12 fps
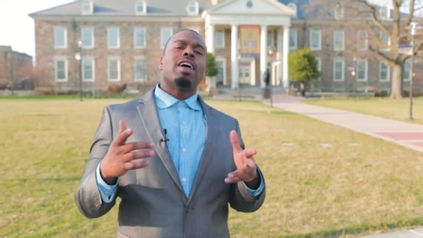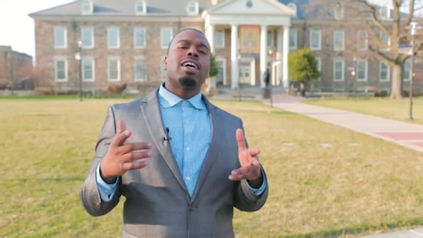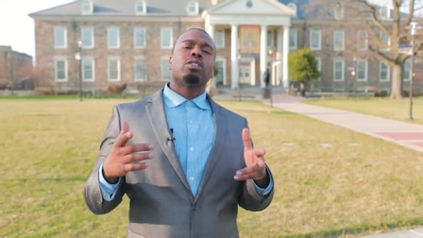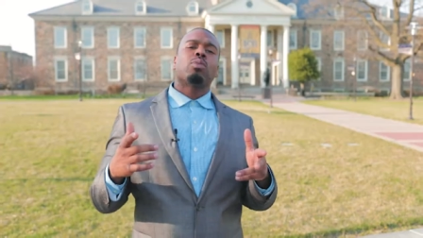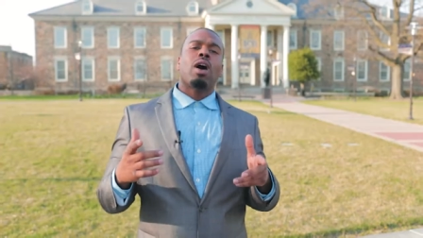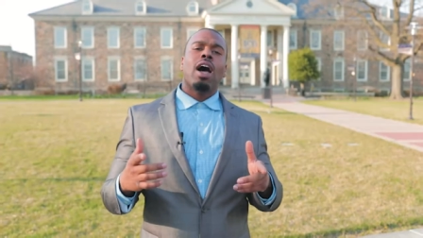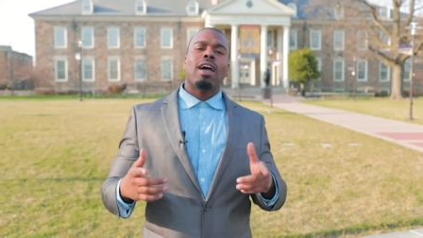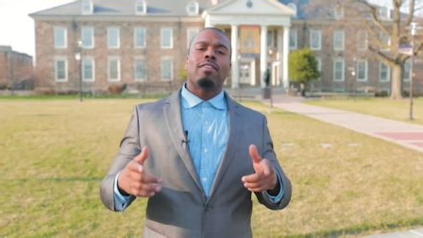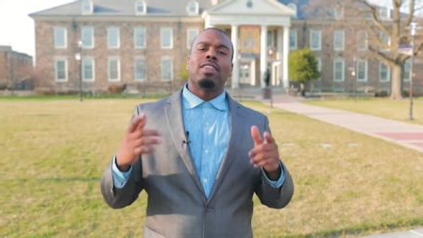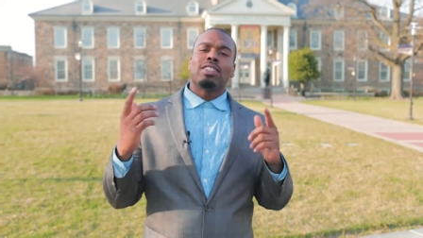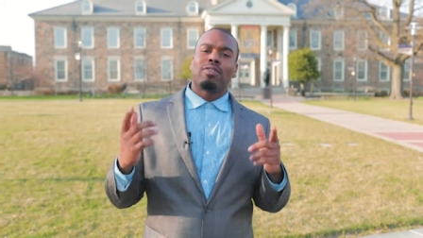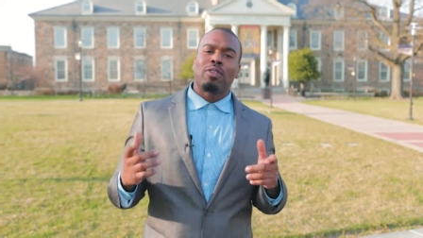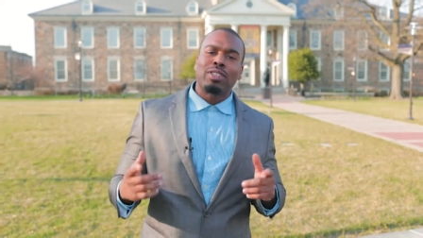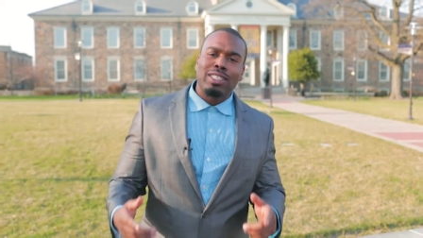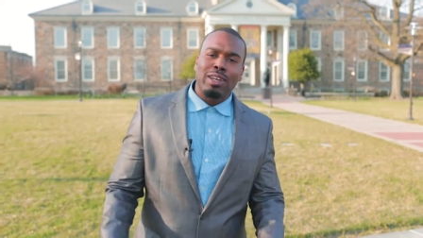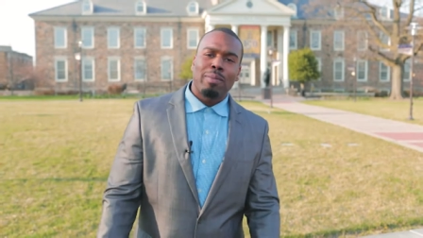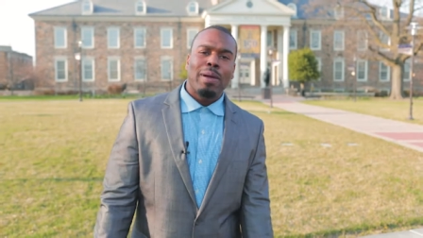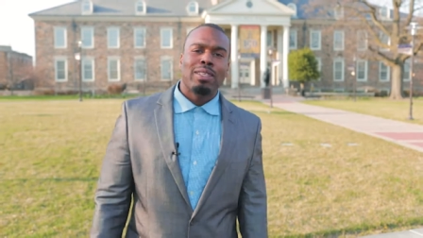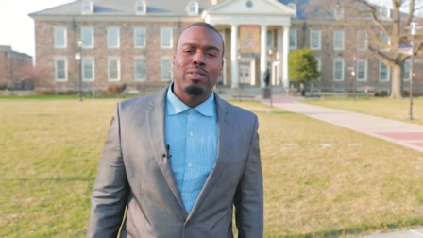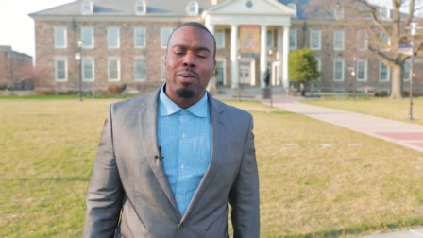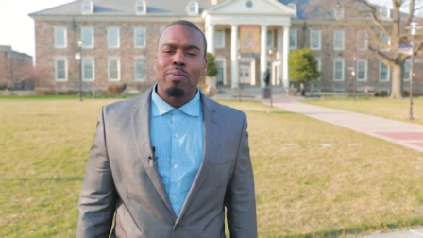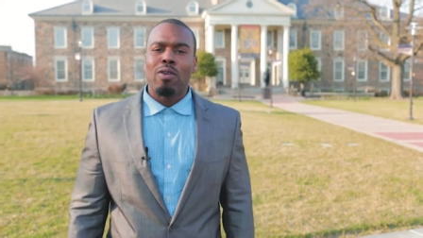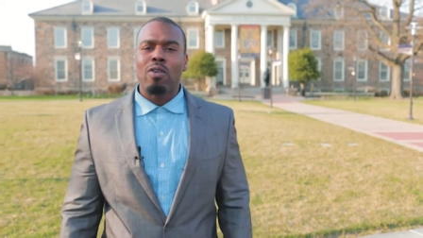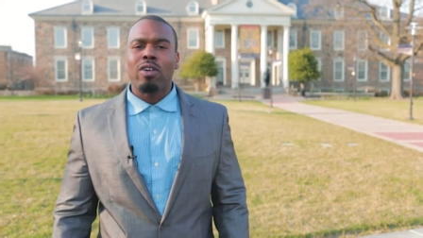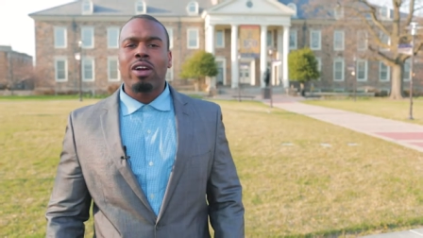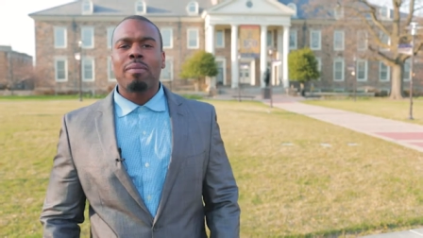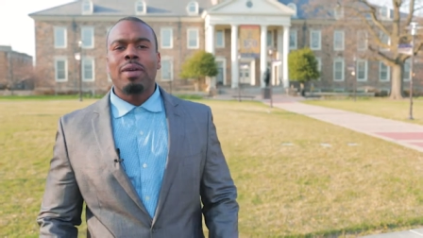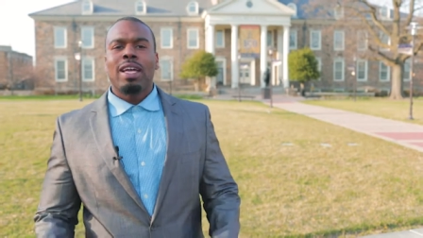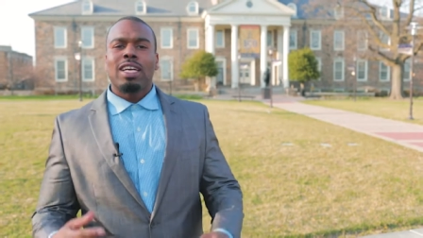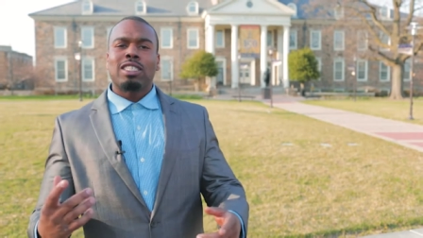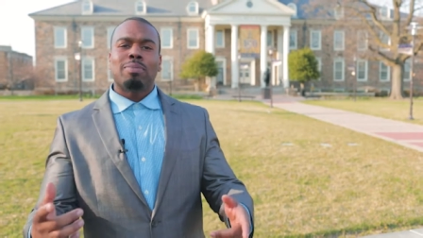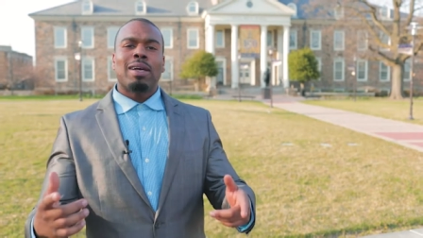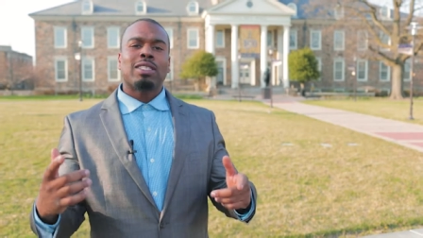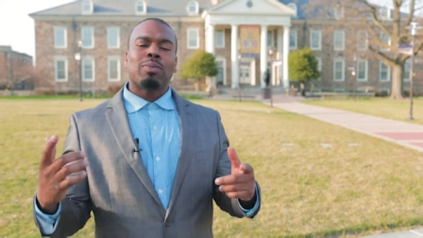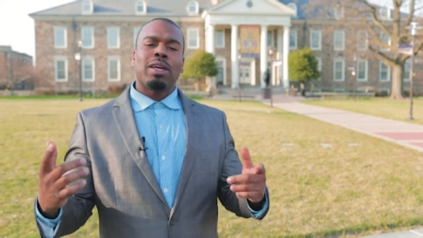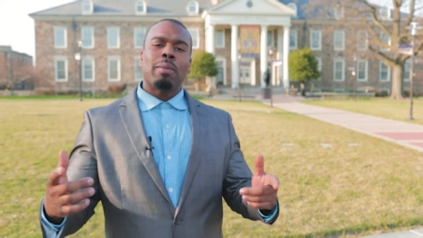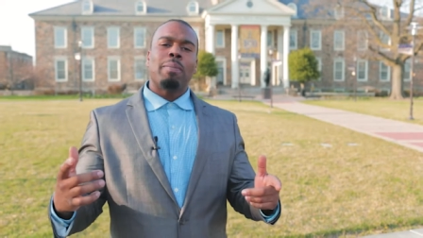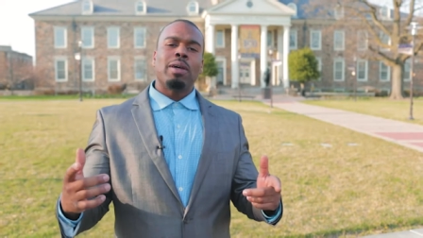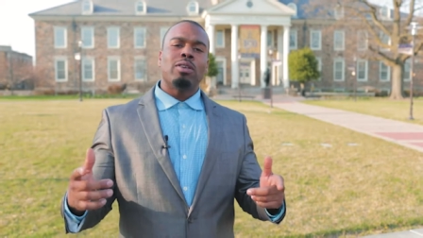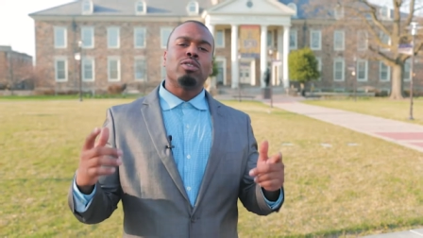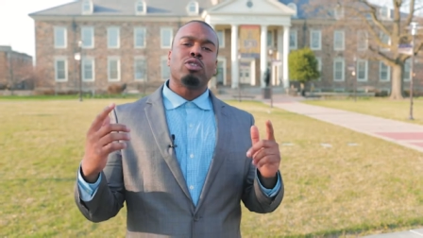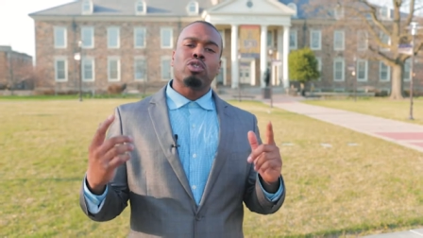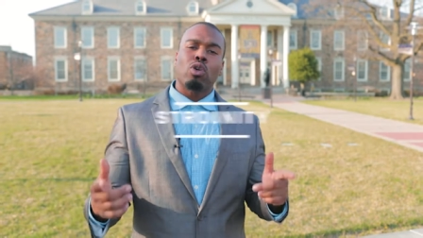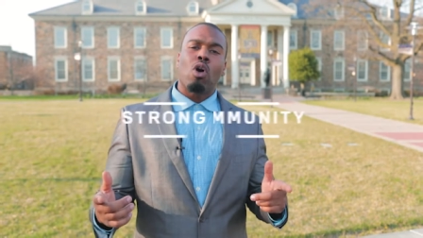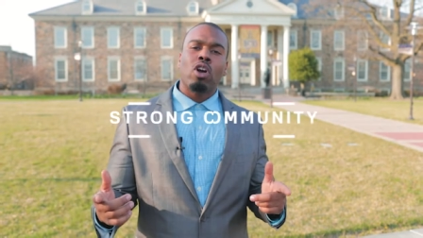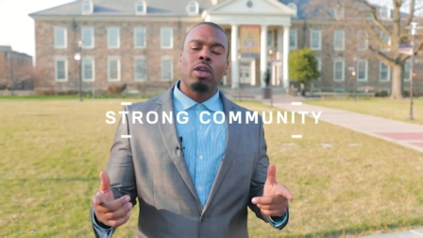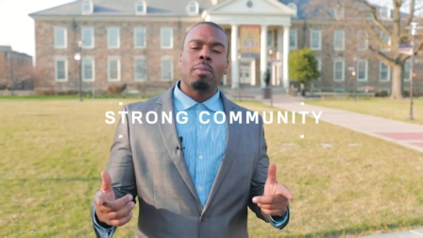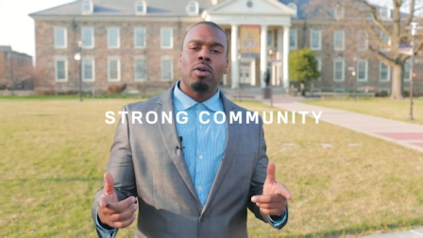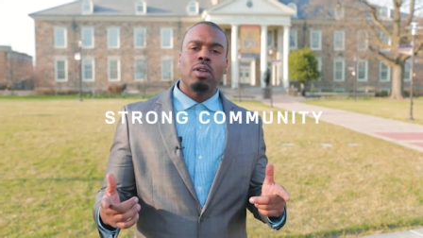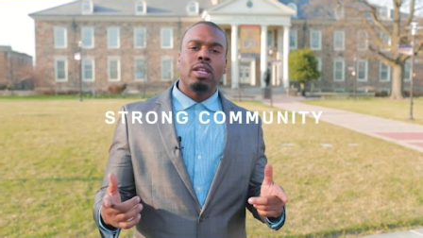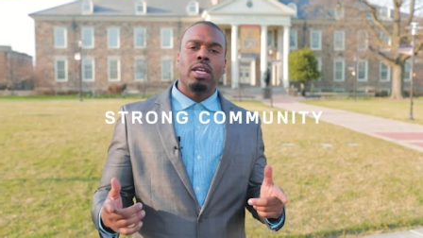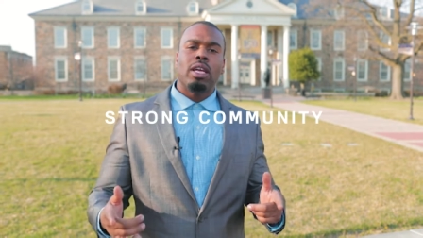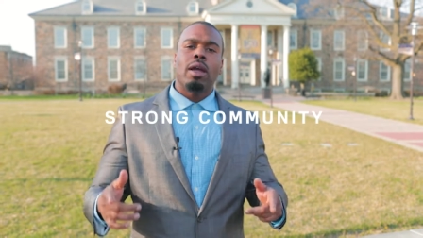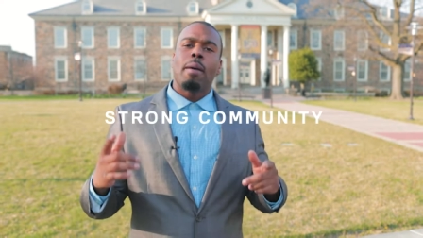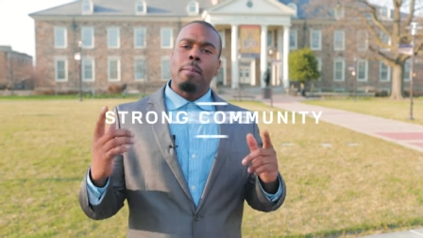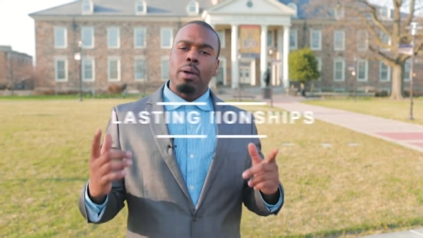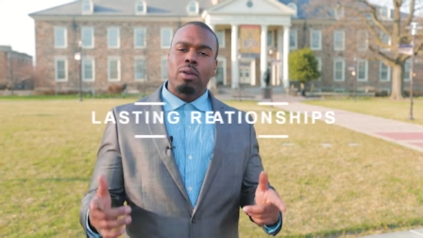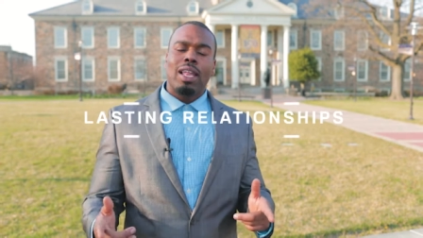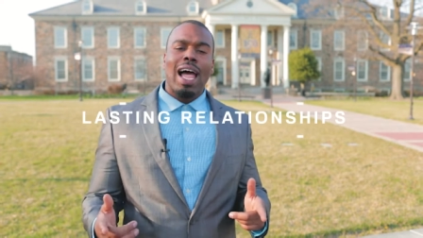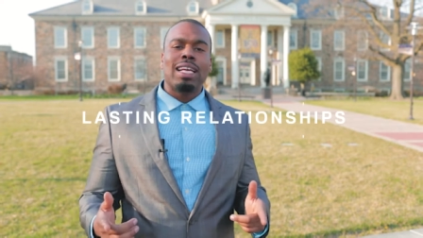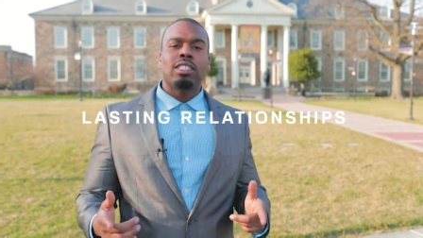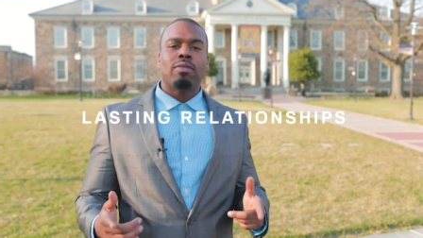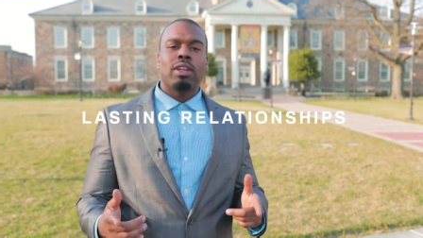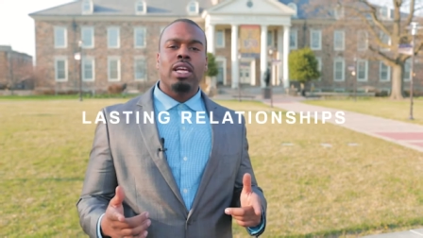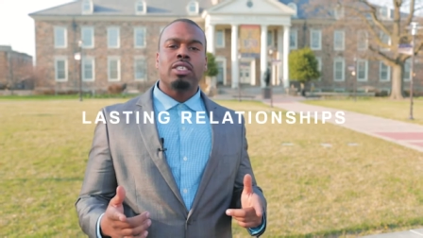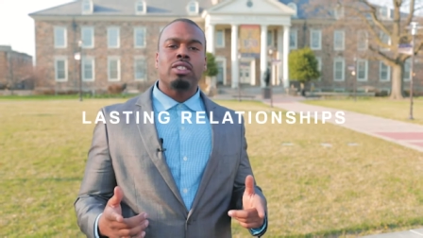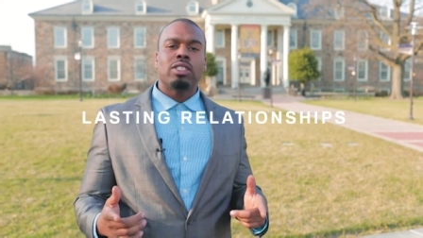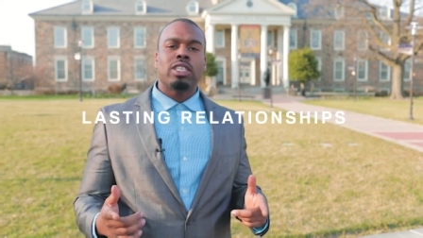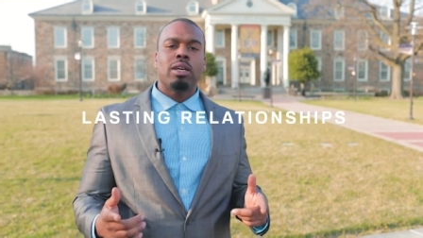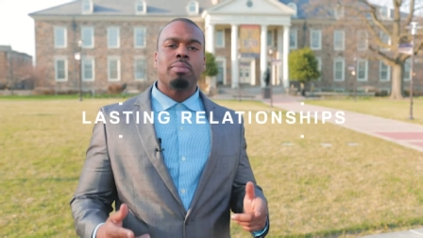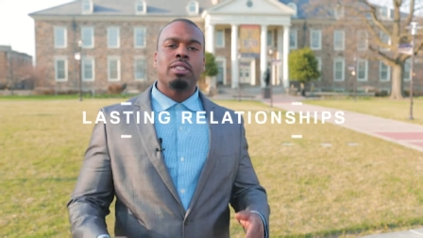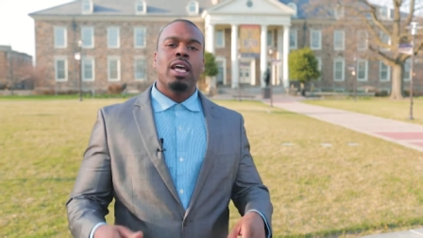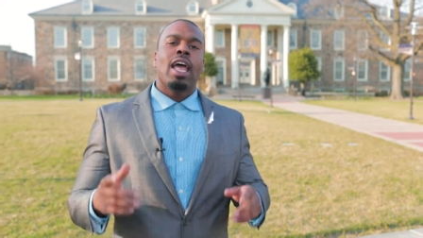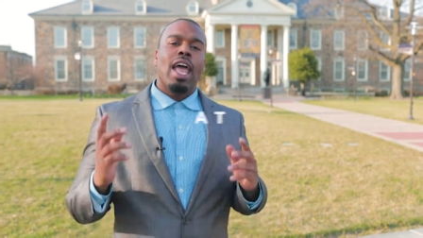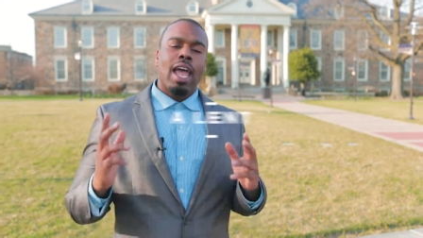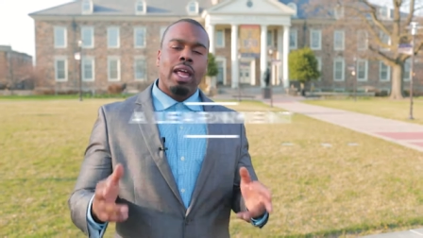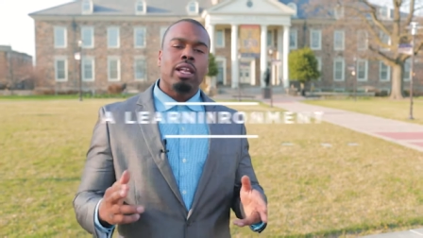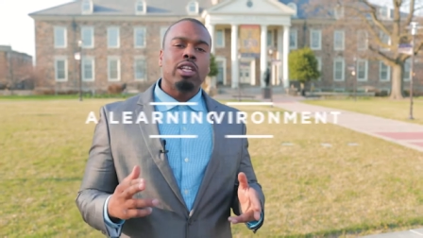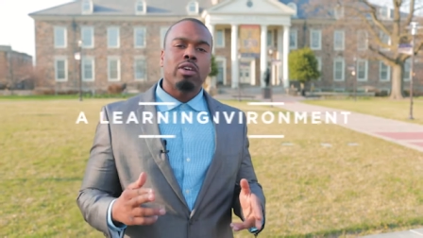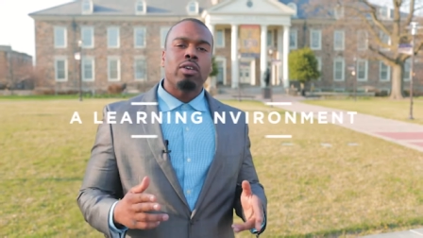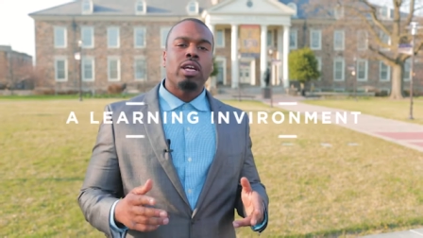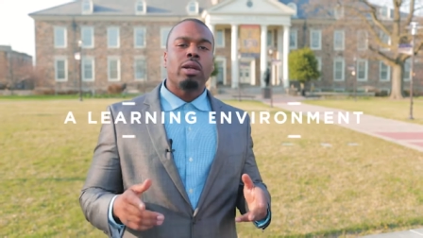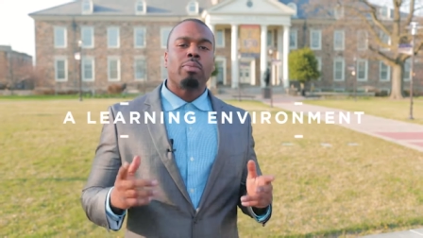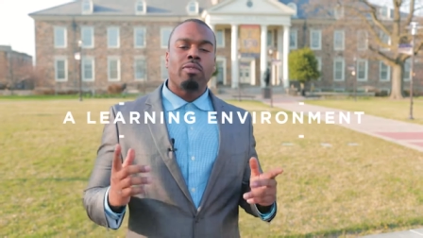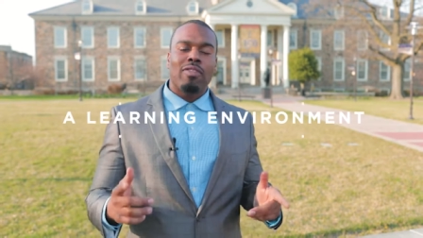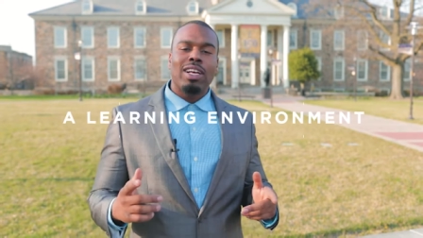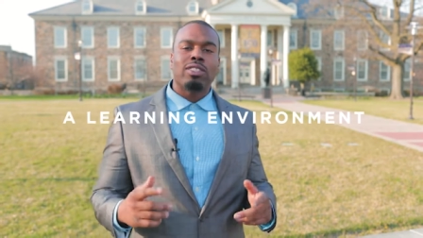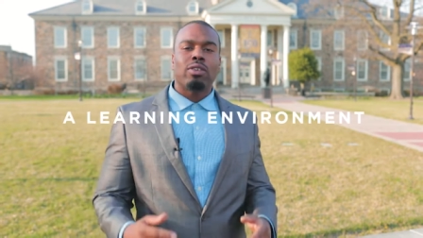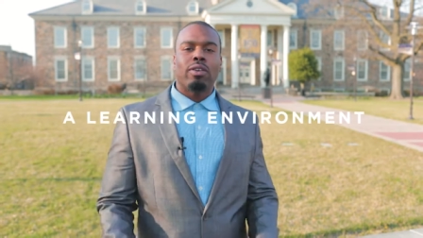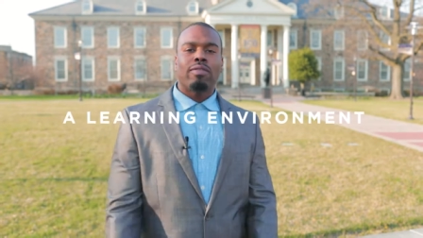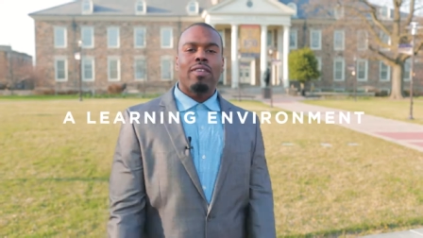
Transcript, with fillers: that's why this first year mentoring program is the best way to build strong community, build lasting relationships, and learn in a professional